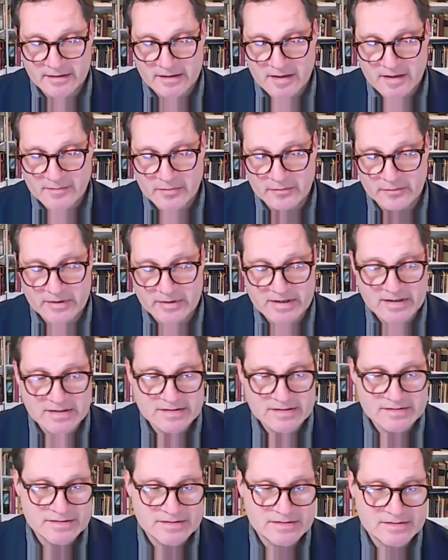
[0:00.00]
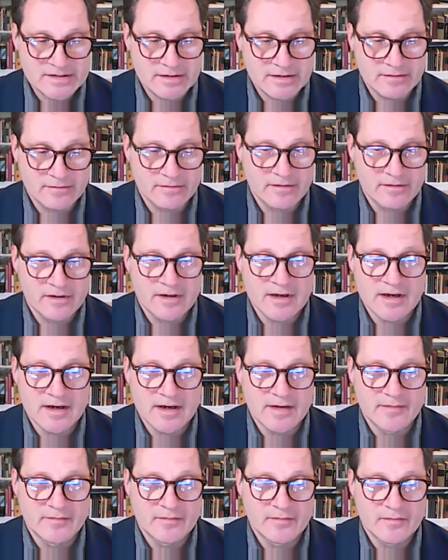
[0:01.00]
a couple weeks. So
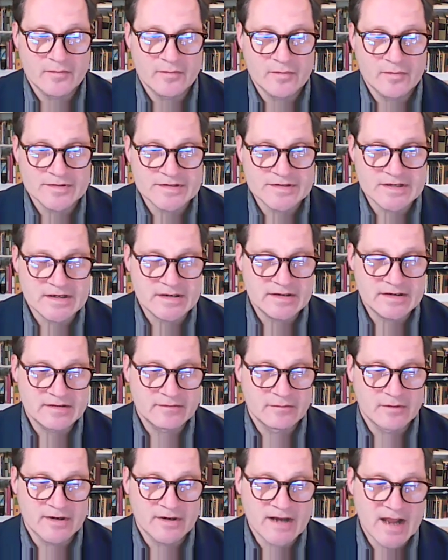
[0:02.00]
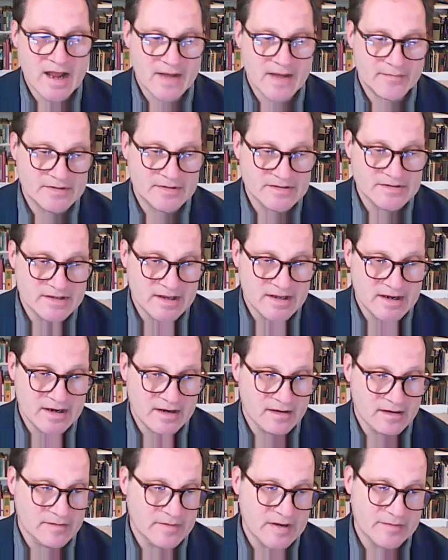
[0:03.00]
we'll see what happens
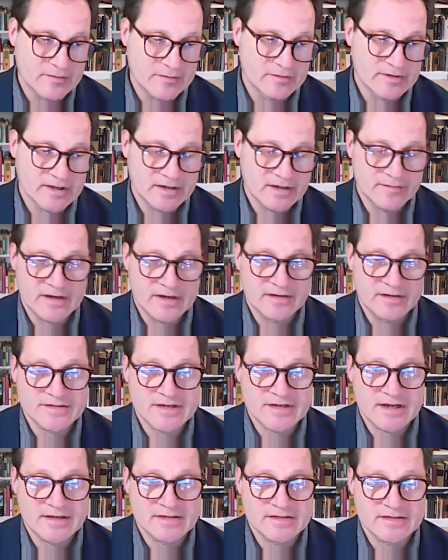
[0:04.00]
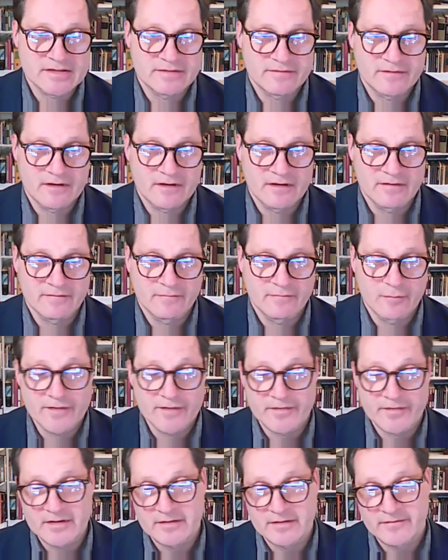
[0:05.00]
there, and maybe we'll get a better sense of
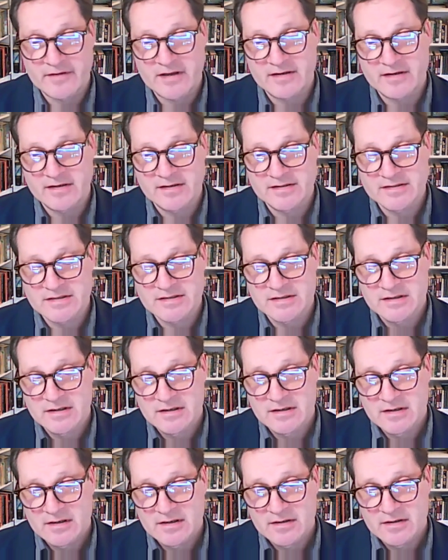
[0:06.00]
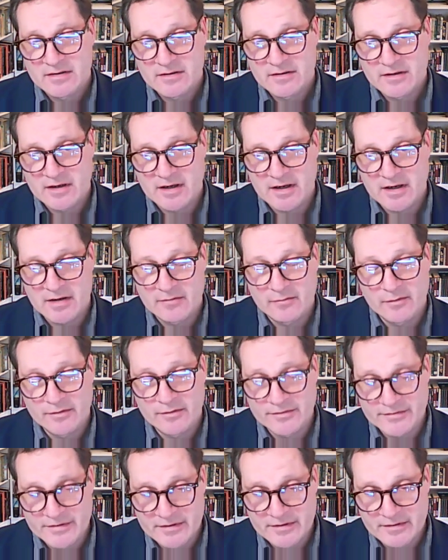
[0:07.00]
what the defendants
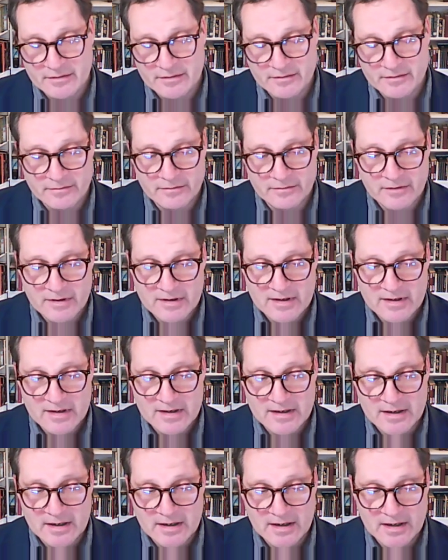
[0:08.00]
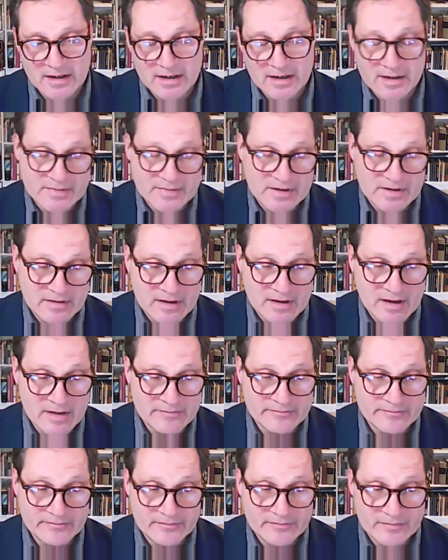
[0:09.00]
will do. I mean,
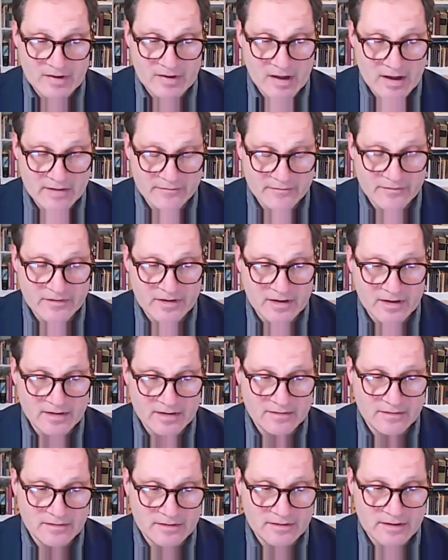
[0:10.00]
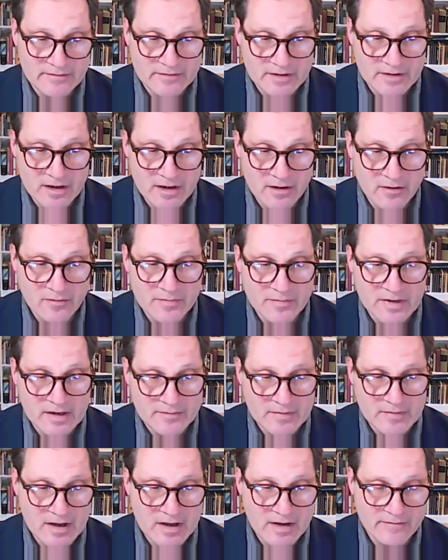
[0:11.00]
I'm confident, you never know, but
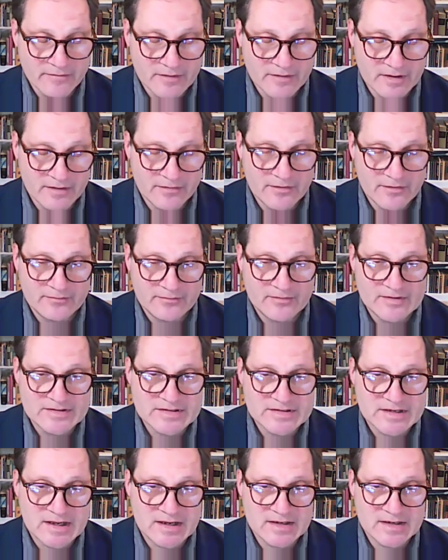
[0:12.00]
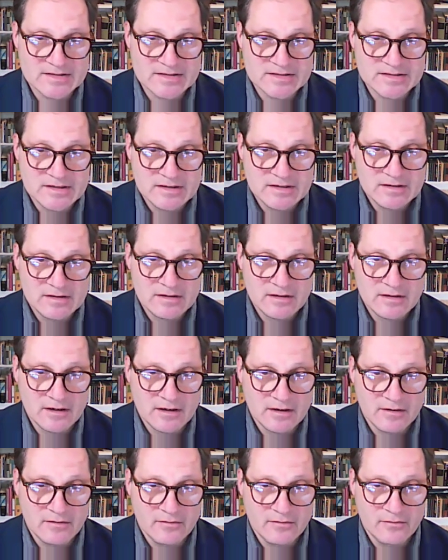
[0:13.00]
I'm confident that this case
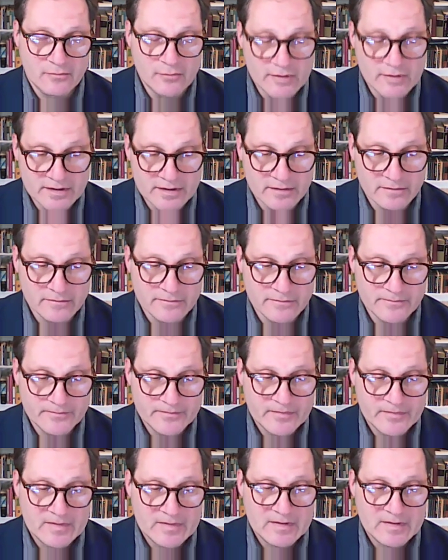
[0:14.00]
will